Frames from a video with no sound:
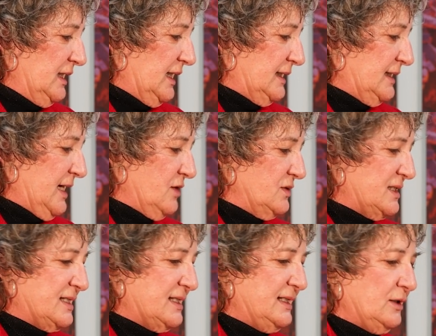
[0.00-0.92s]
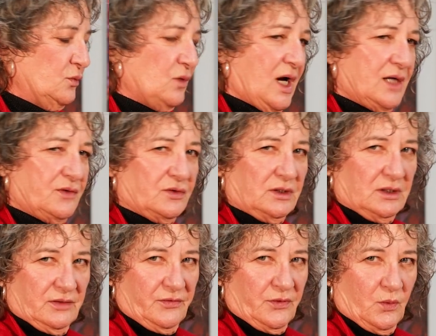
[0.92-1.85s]
announced the
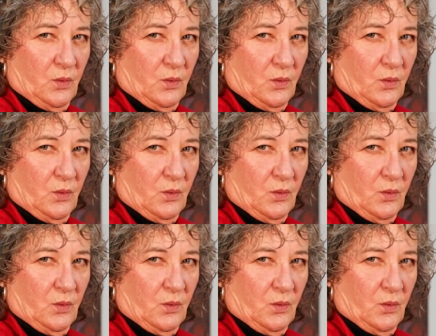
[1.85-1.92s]
arrival of the